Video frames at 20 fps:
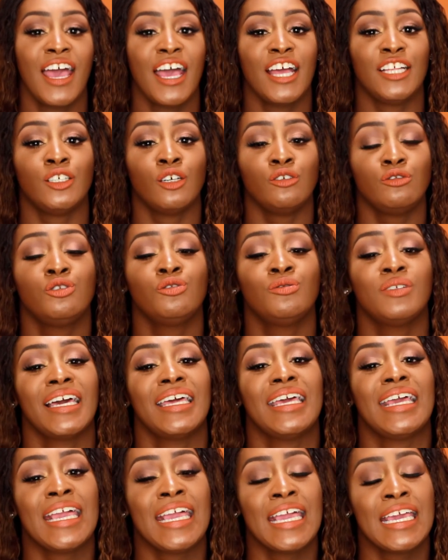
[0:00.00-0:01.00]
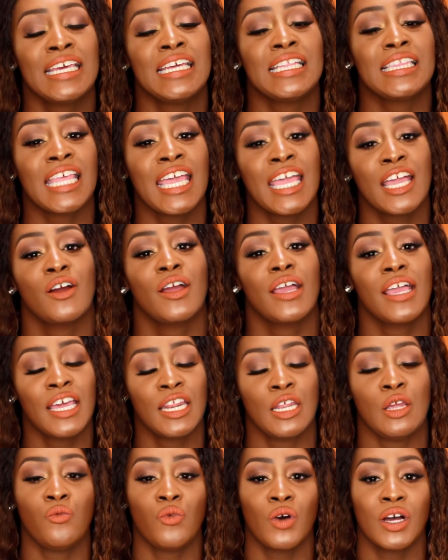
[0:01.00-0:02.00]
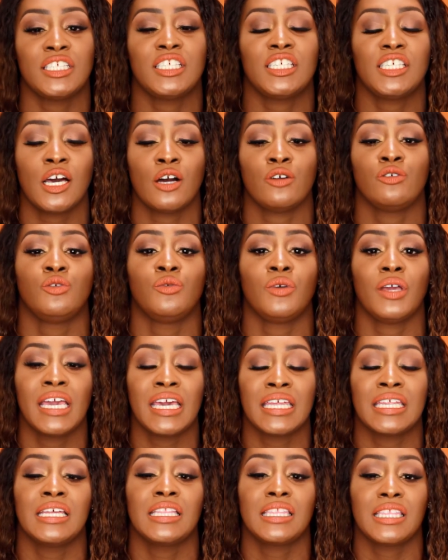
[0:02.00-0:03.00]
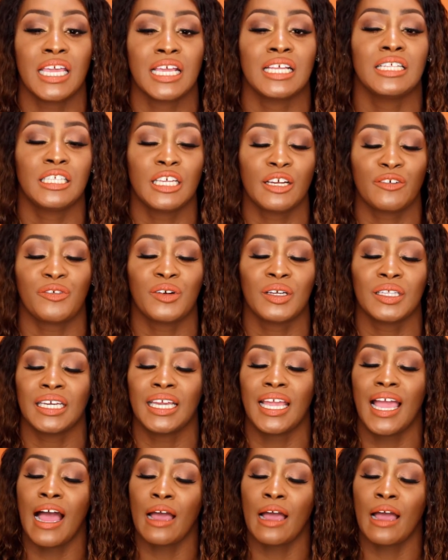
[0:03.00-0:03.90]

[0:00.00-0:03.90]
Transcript: And don't you let anything or anyone tell you anything differently.